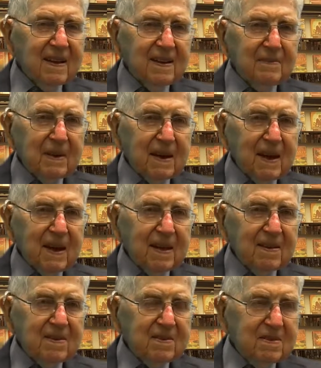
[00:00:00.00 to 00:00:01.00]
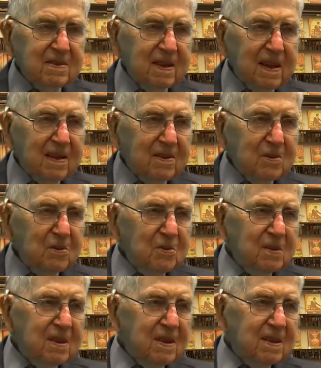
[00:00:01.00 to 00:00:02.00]
But I
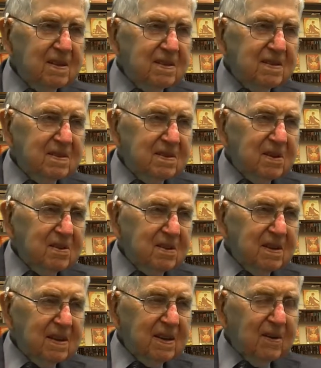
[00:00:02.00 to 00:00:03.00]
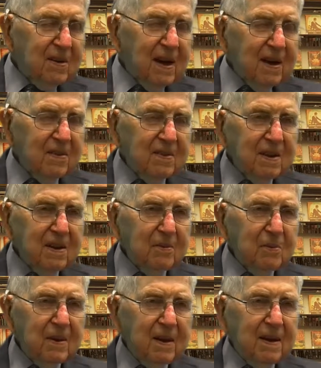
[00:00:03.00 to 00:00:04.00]
usually it's just to go down there
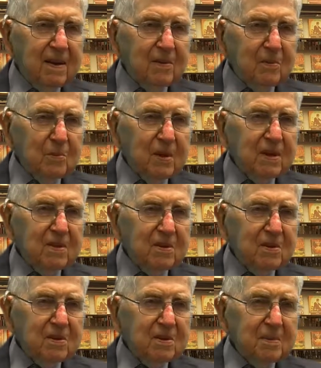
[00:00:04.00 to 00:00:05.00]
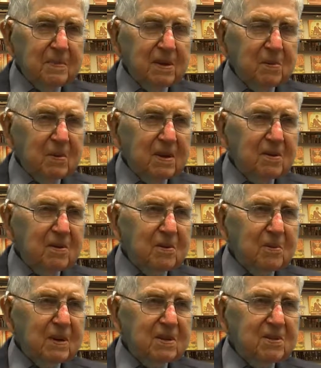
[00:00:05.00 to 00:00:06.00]
with her, to be with her
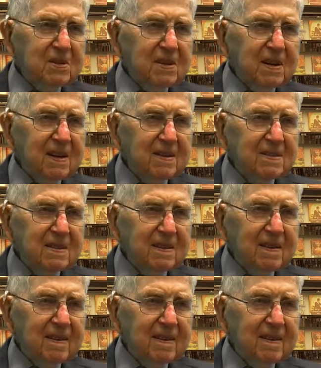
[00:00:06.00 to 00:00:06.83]
while she does it.